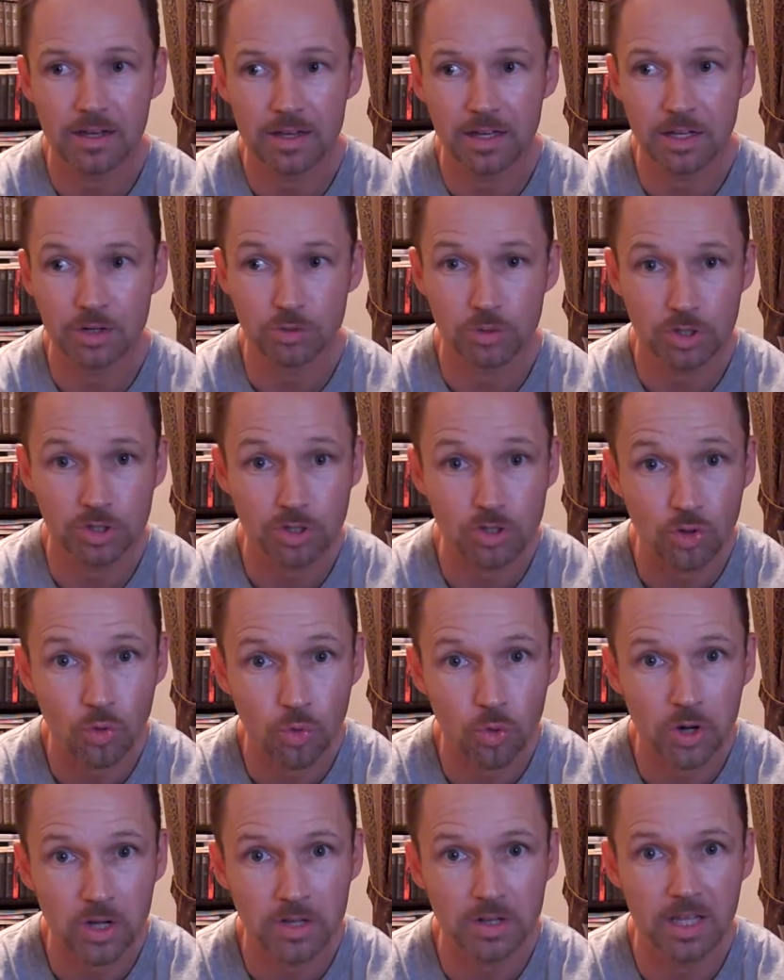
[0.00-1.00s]
in
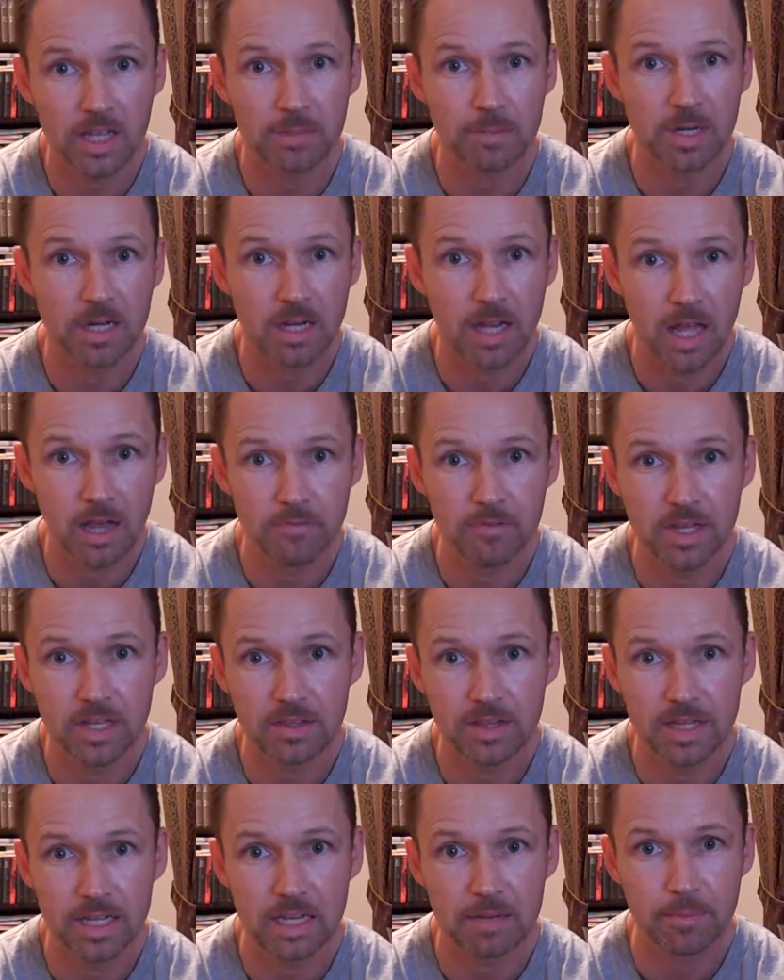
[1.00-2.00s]
restoring them and loving
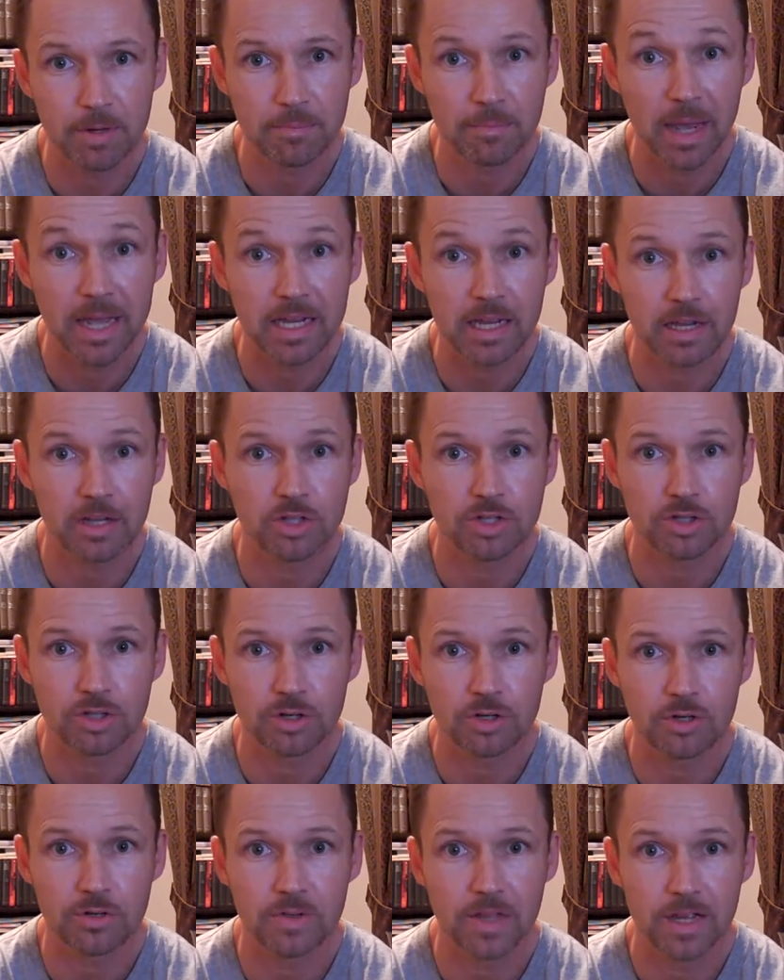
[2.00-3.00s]
them and making
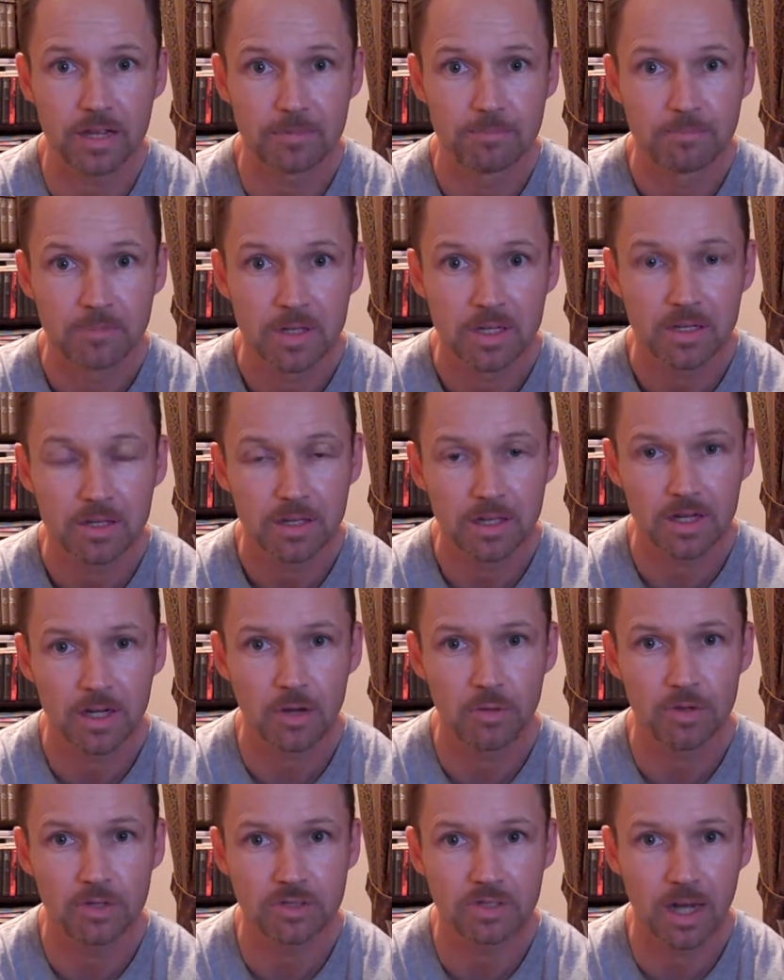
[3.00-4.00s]
sure that
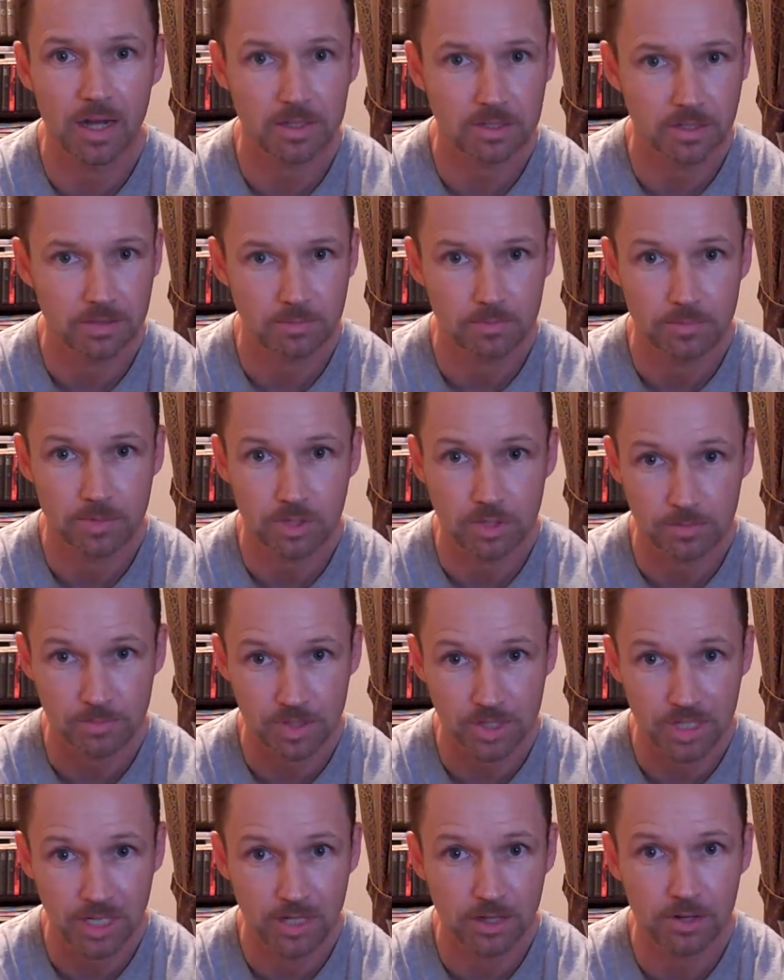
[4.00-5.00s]
there's not some
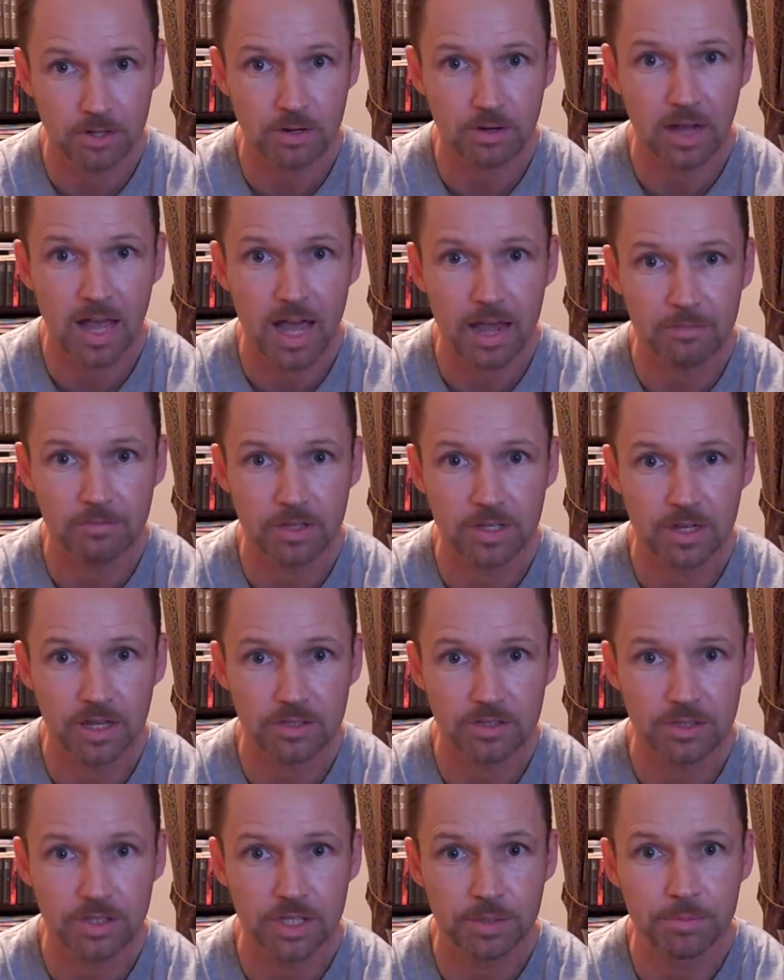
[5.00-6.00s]
sin in their life that
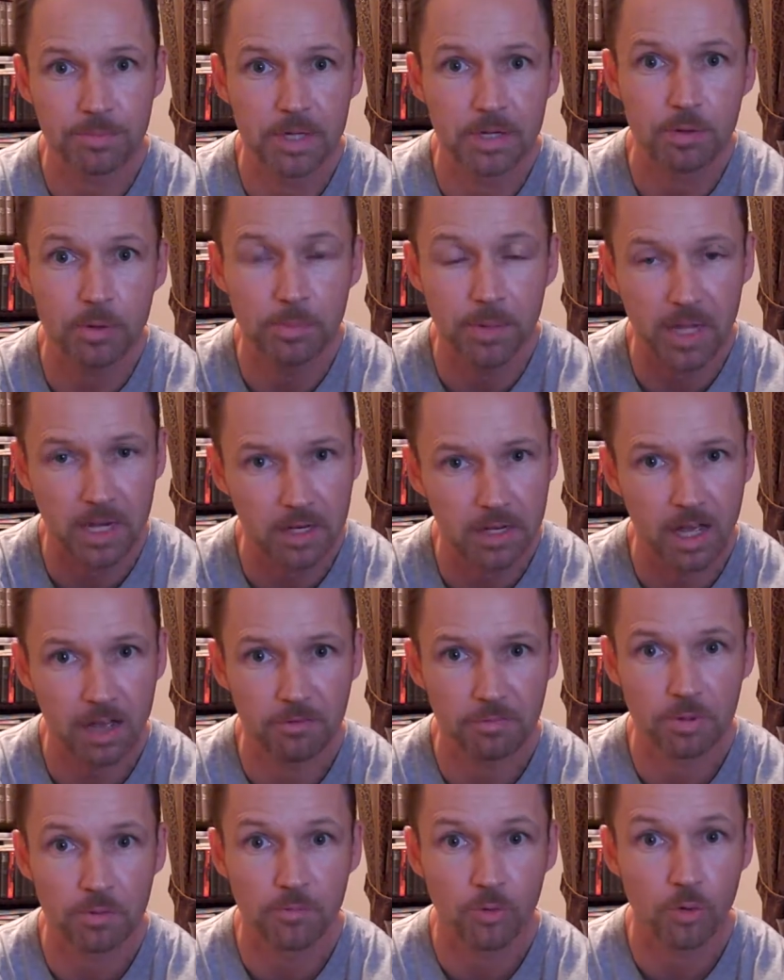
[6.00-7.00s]
doesn't need to be repented
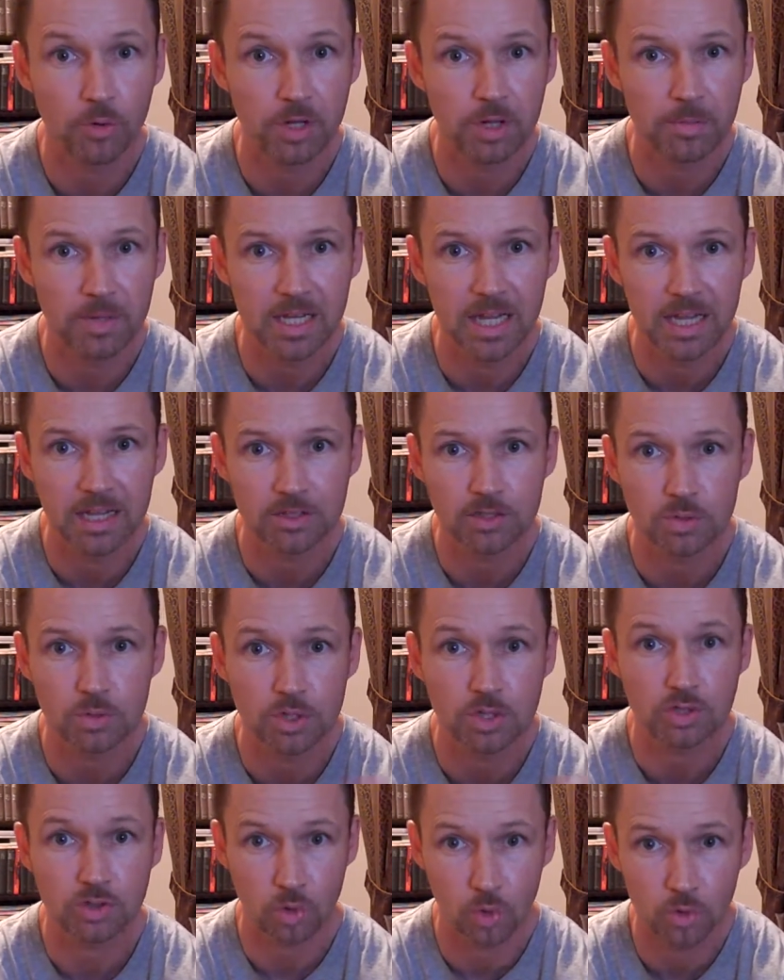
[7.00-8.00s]
of before you begin to
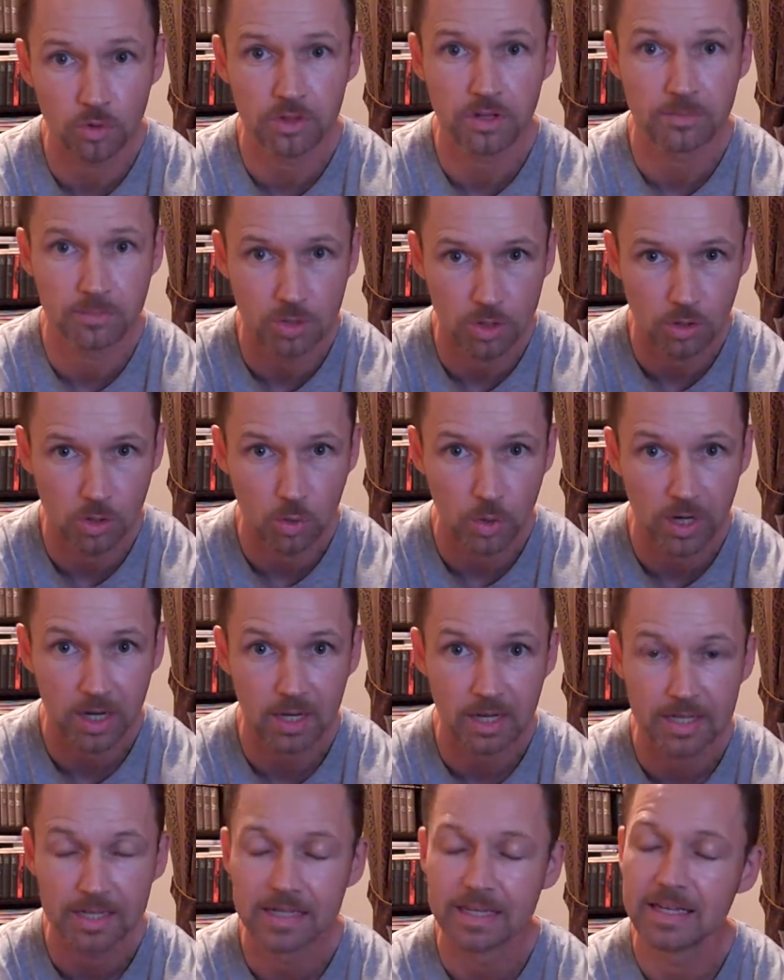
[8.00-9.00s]
restore them too
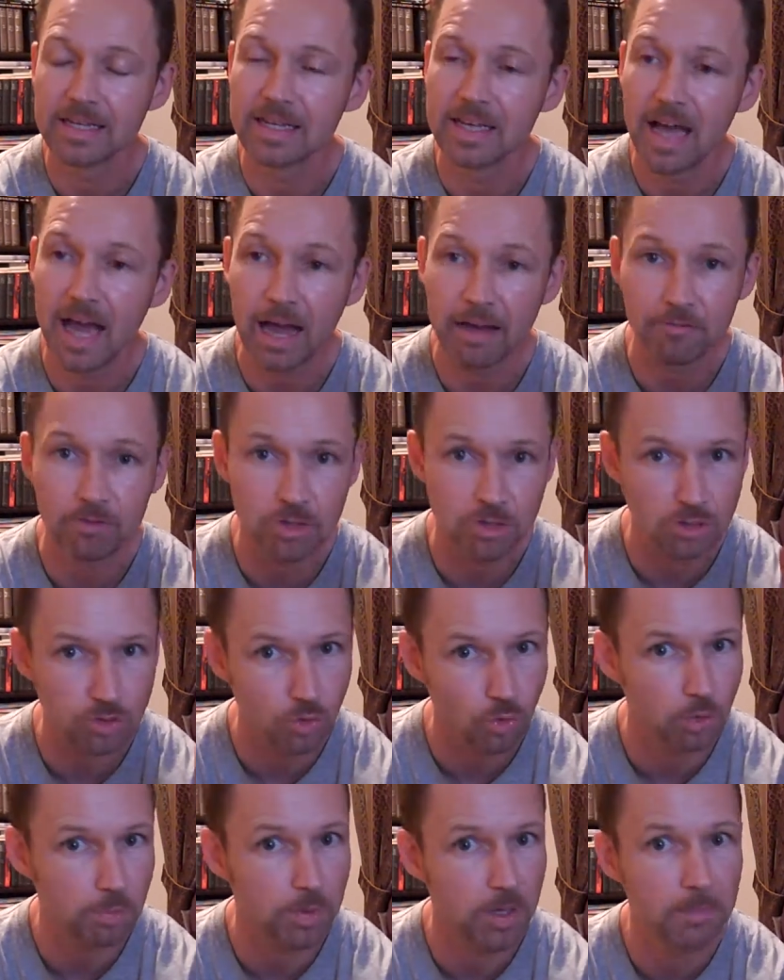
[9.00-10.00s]
quickly. I've
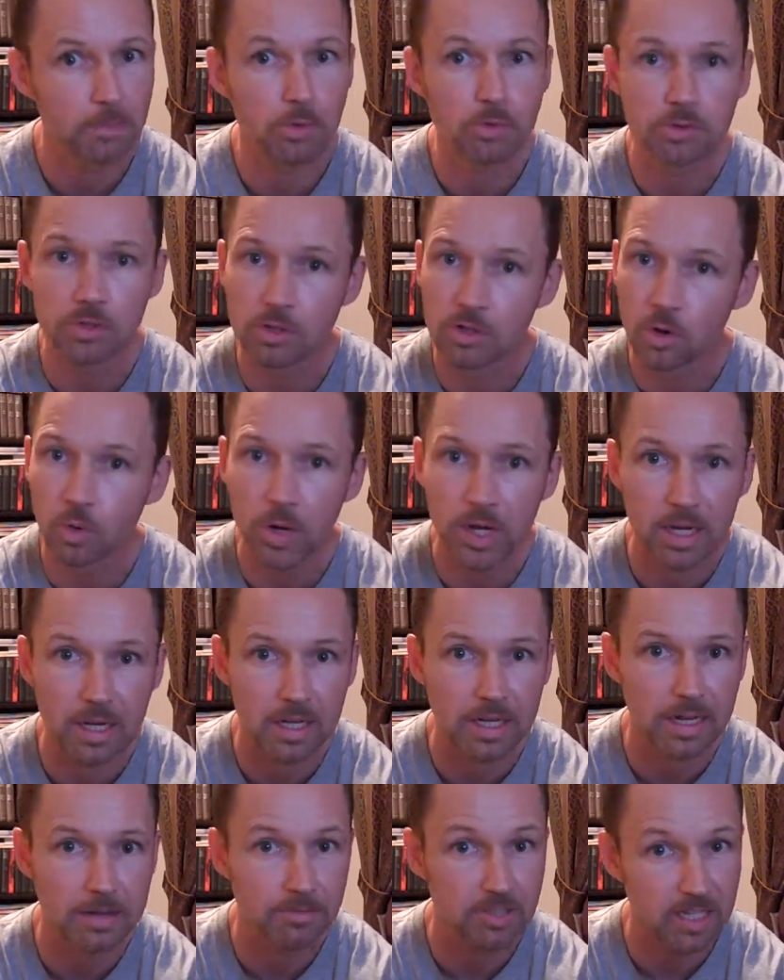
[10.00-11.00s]
restored people too
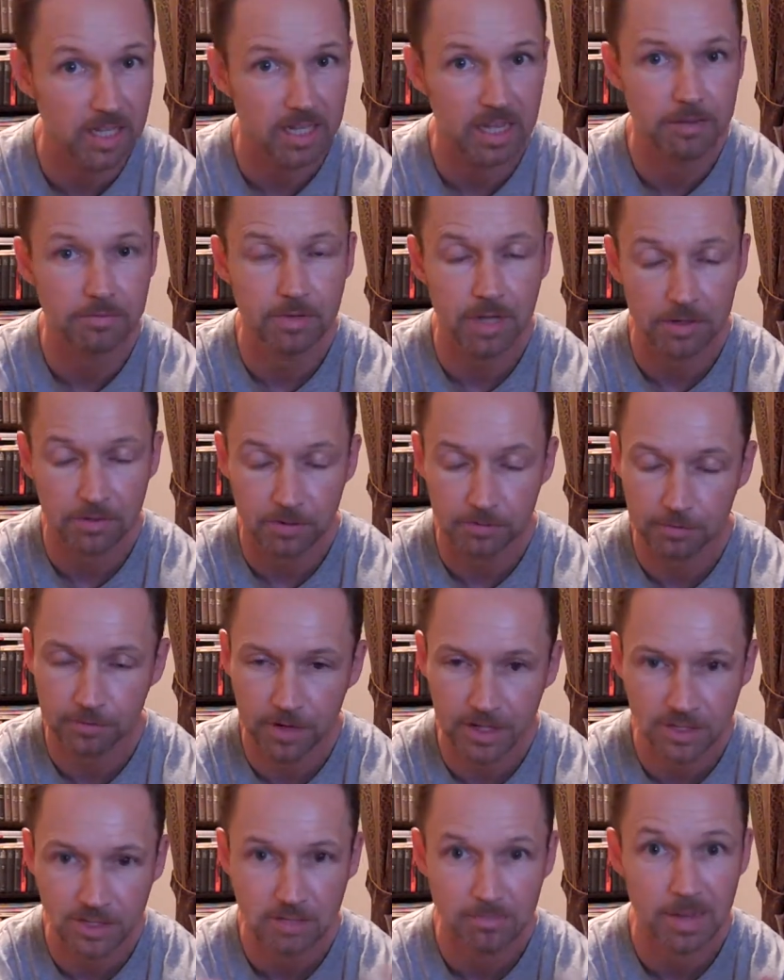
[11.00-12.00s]
quickly. I tell you, I'm
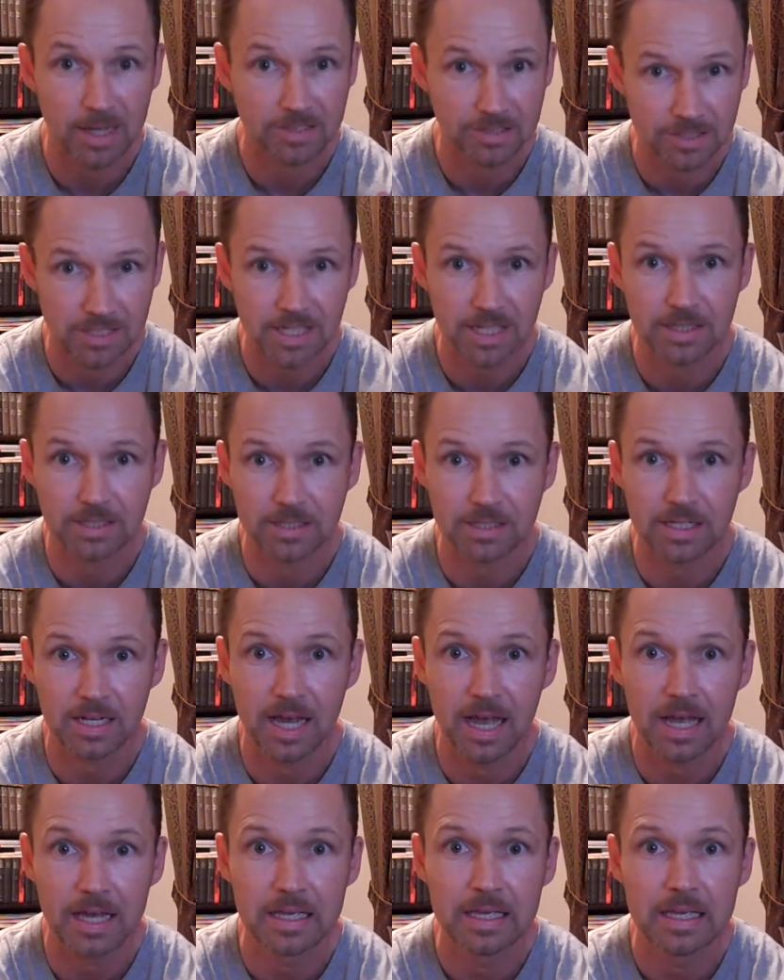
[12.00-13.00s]
confessing my sins
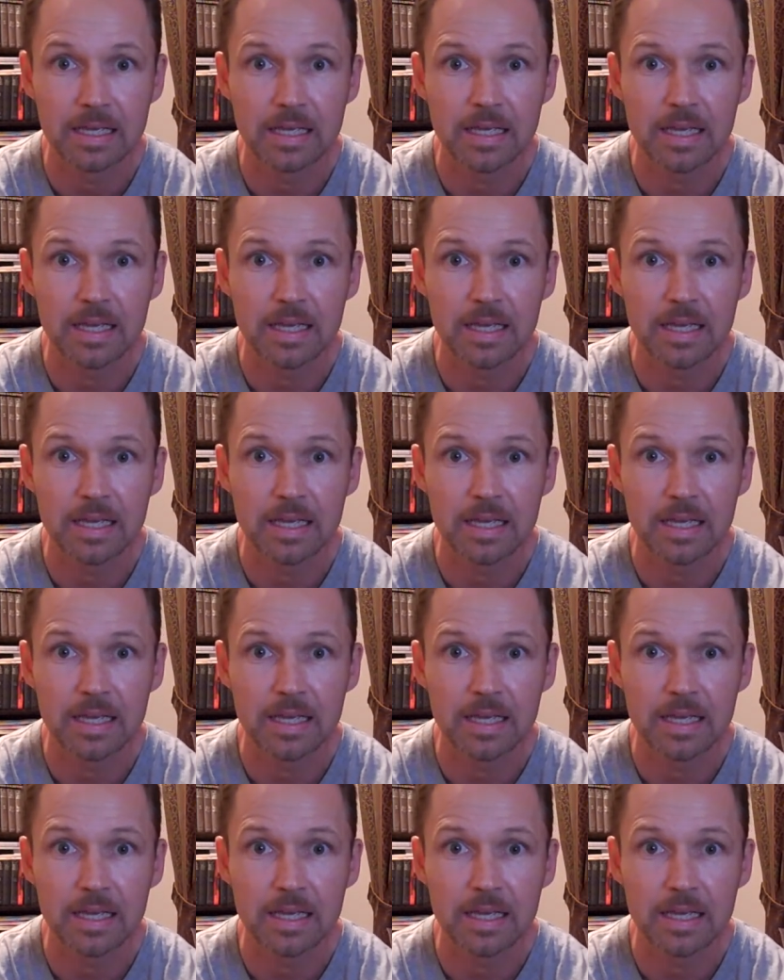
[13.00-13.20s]
tonight,